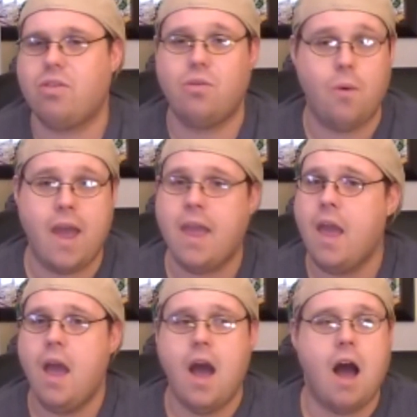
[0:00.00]
the way.
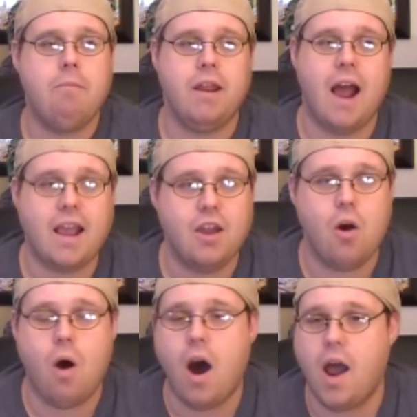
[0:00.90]
I mean, I can
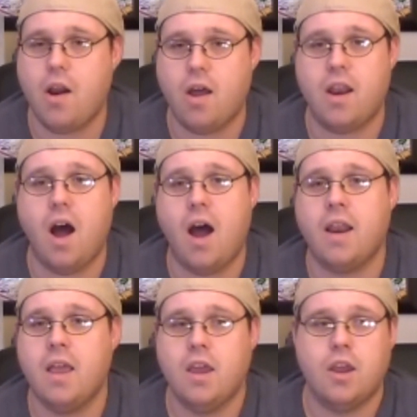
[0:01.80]
go on and
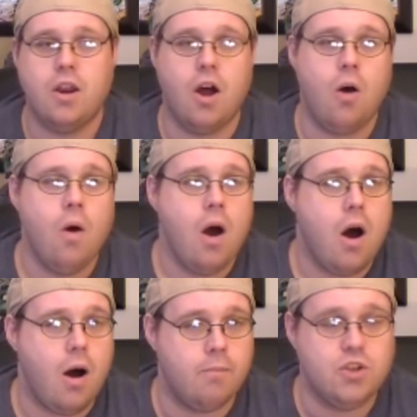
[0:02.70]
on. You know,
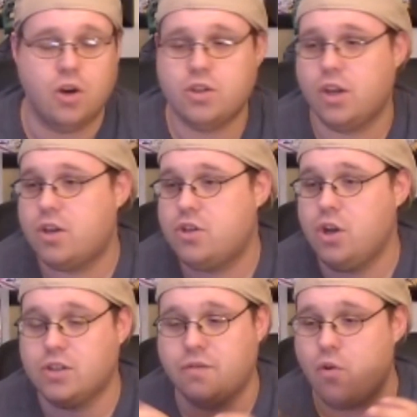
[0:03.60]

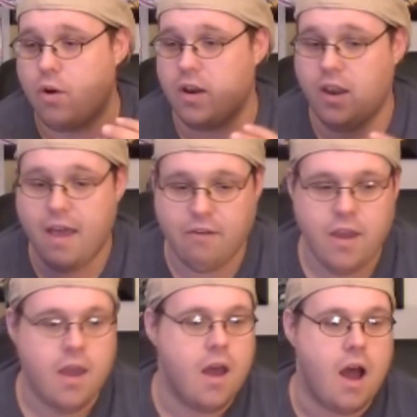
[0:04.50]
Joseph
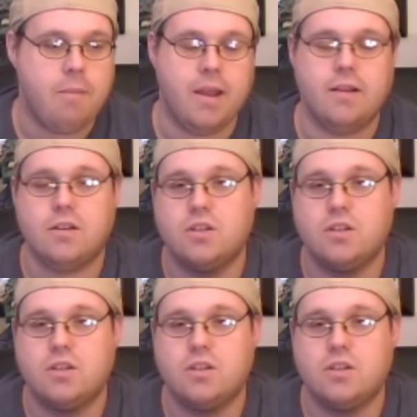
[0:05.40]
Gordon-Levitt. I mean,